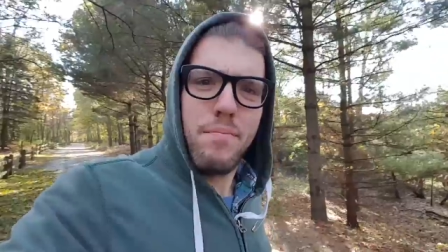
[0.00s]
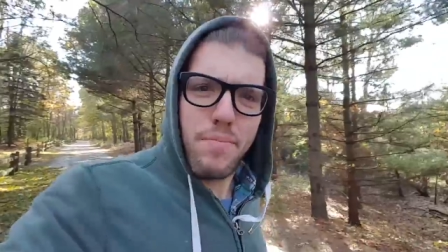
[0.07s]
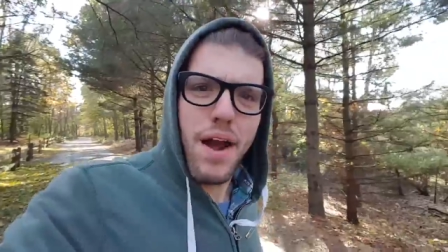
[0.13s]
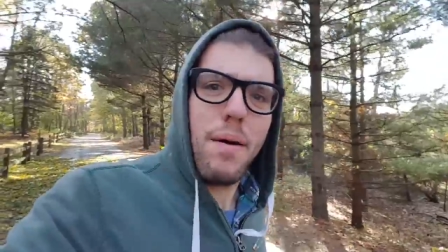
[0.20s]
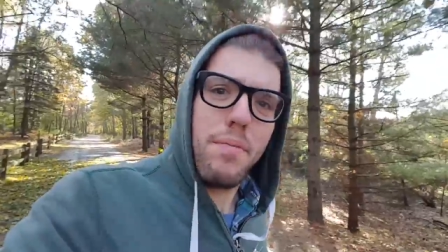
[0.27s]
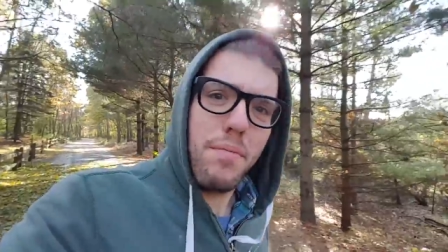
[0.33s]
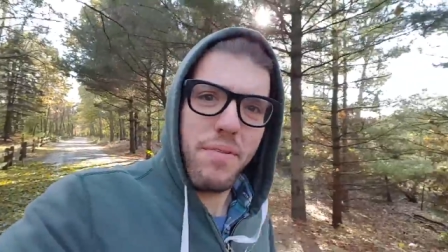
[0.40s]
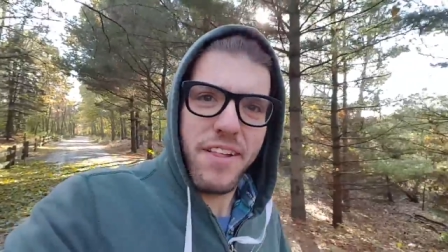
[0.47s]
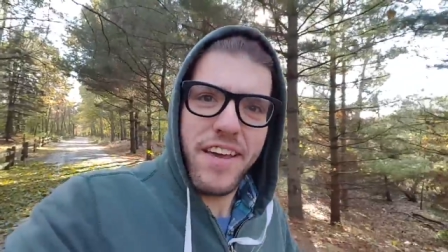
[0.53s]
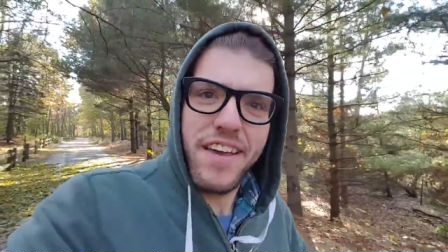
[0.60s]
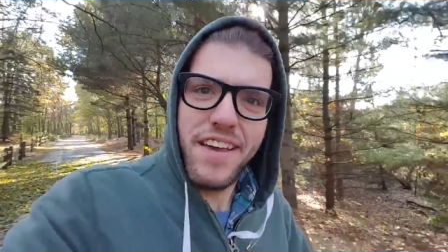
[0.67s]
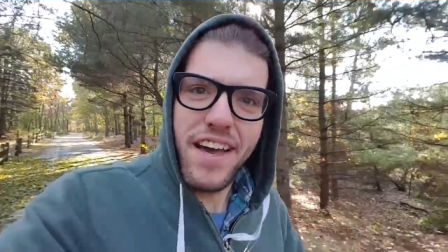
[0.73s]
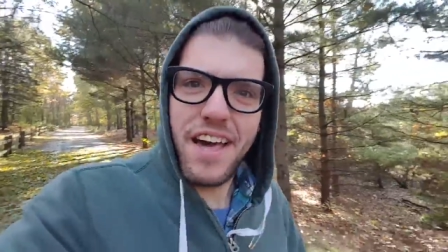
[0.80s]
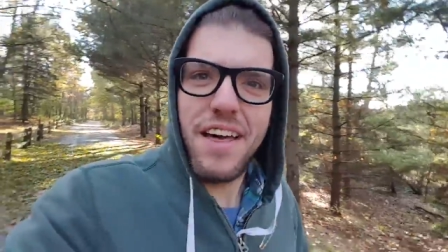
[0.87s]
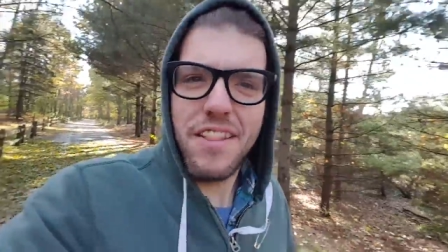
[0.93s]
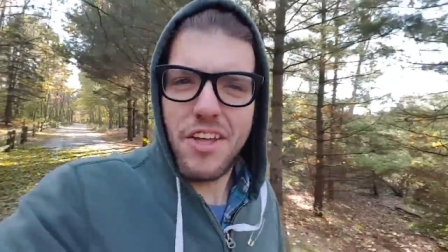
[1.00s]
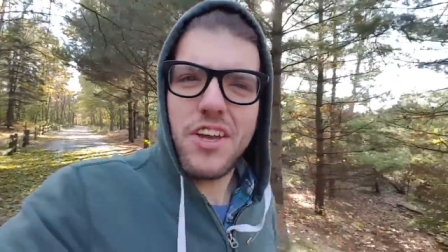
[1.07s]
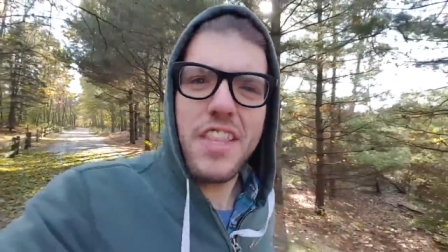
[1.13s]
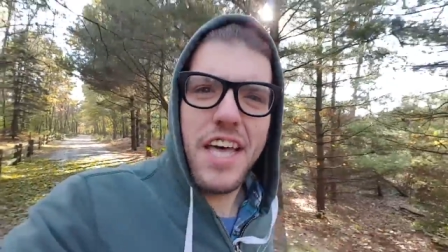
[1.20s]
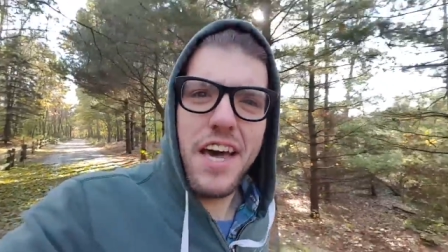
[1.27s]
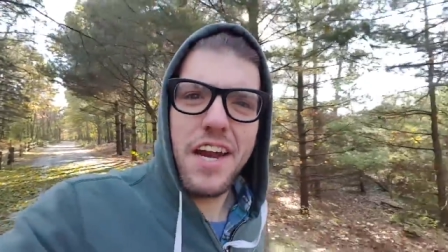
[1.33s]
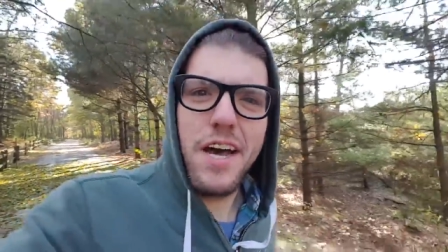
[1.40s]
Probably. Look
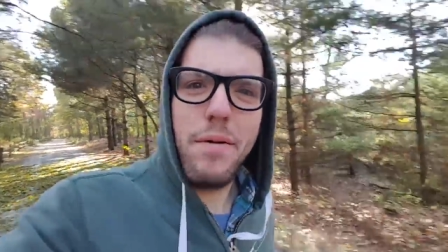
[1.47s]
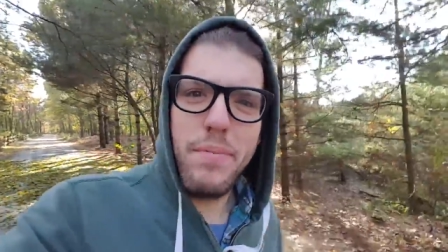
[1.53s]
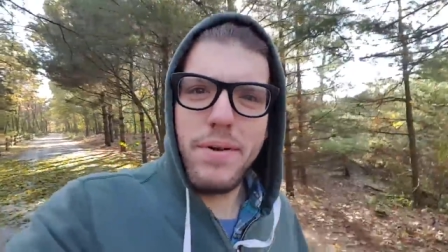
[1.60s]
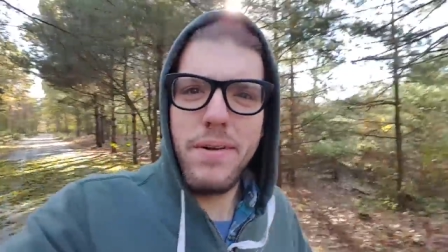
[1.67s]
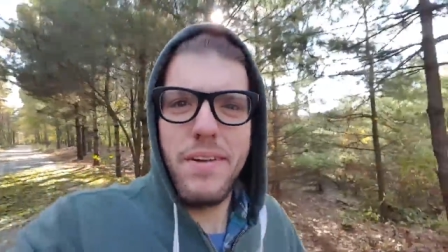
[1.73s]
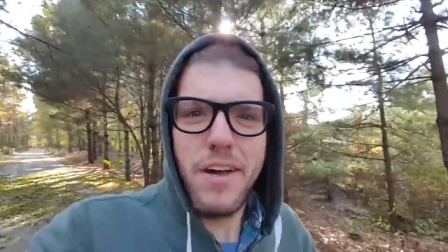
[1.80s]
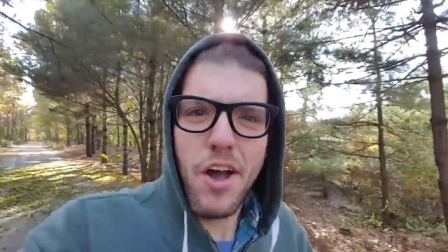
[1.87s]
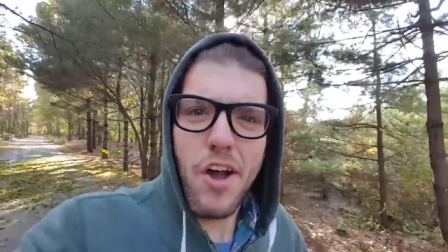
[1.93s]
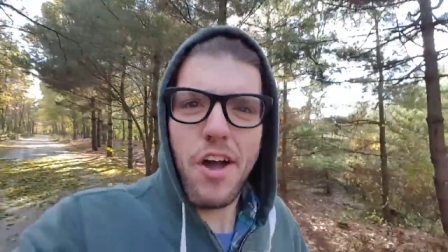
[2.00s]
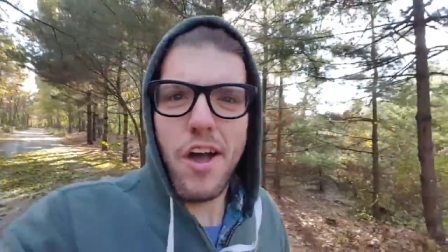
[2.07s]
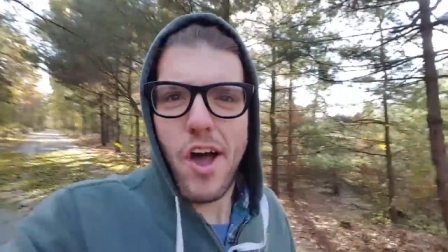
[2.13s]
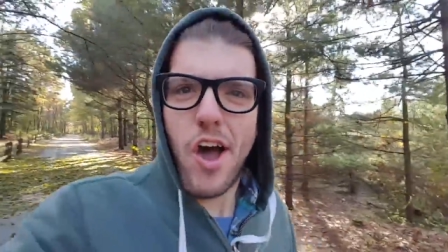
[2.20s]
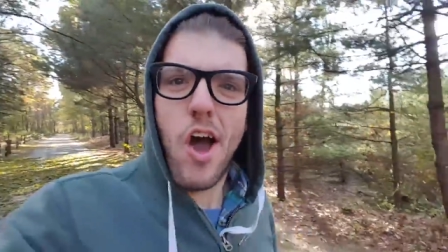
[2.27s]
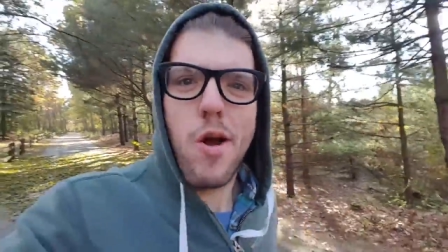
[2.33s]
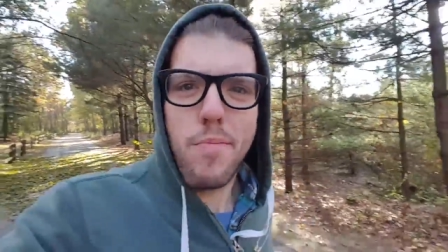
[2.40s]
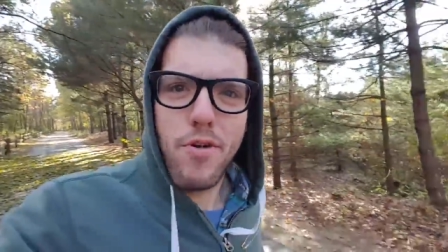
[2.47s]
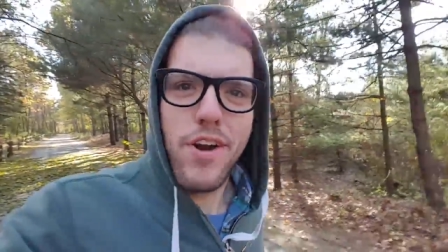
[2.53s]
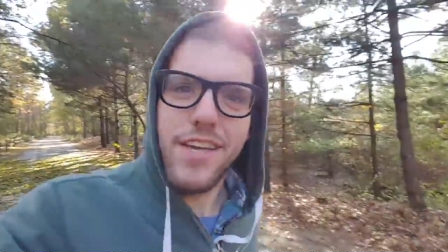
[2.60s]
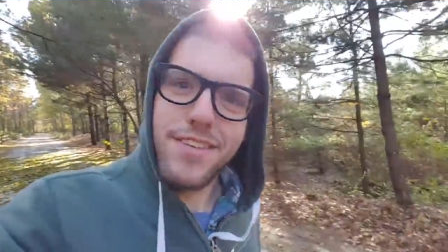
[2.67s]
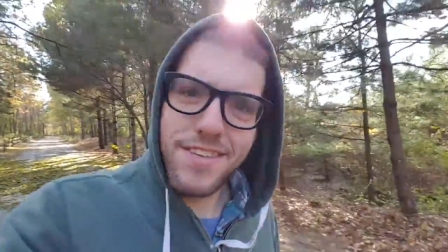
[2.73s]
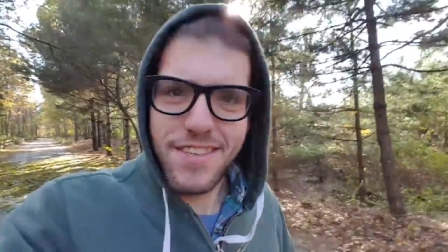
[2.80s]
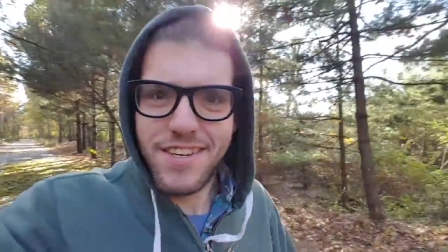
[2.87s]
that up.
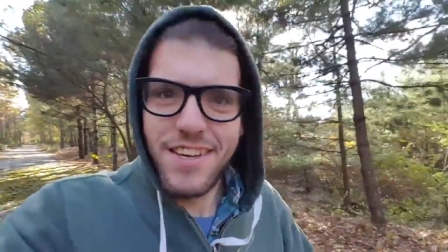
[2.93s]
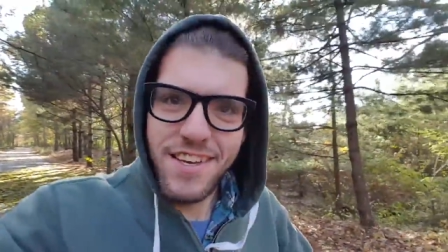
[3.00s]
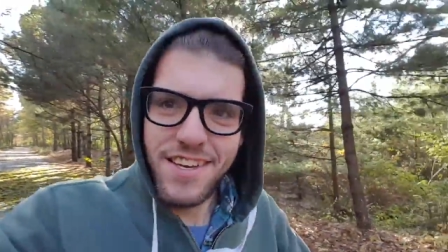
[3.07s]
Arborist.